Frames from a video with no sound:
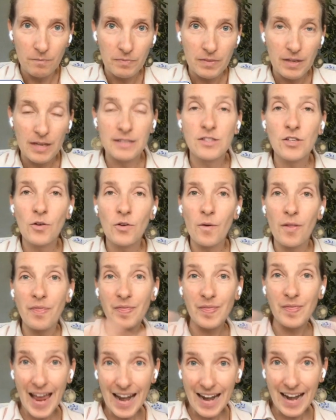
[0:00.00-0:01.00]
And so
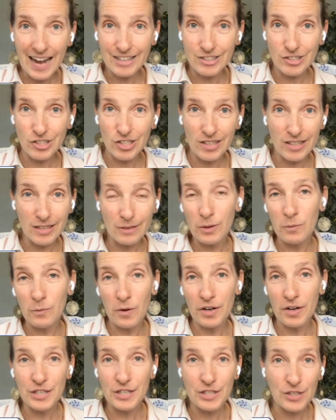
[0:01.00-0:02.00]
then actually we
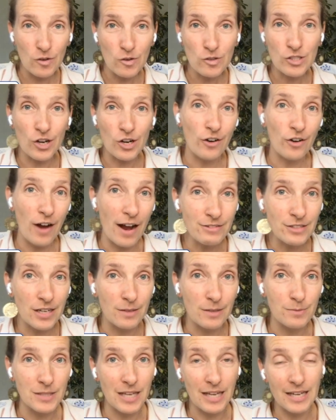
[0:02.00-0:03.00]
want to use our graph
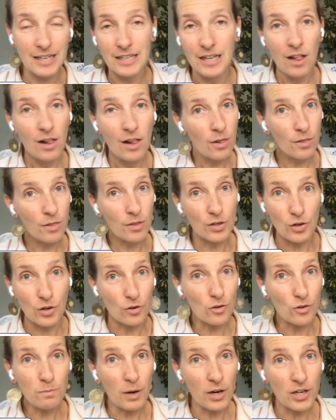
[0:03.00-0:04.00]
types like the good
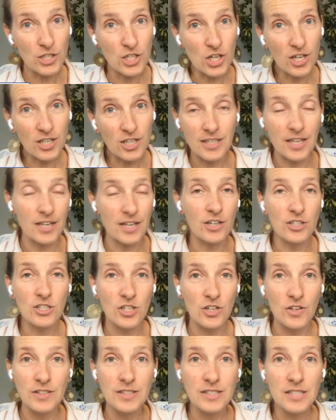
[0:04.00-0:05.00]
old bar chart that our
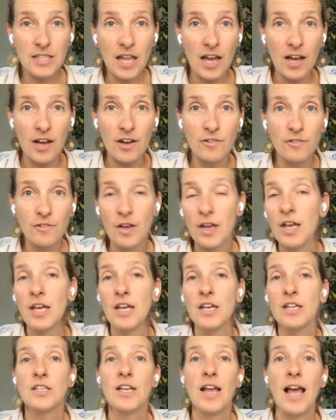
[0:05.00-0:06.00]
students love
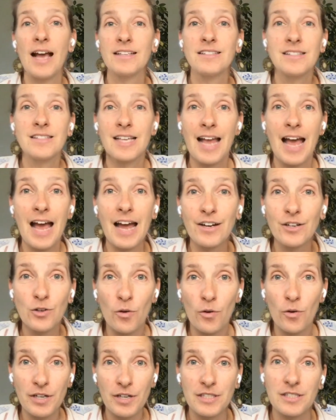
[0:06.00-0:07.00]
as the
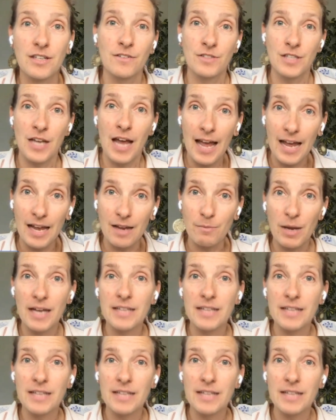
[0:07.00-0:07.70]
categories of time.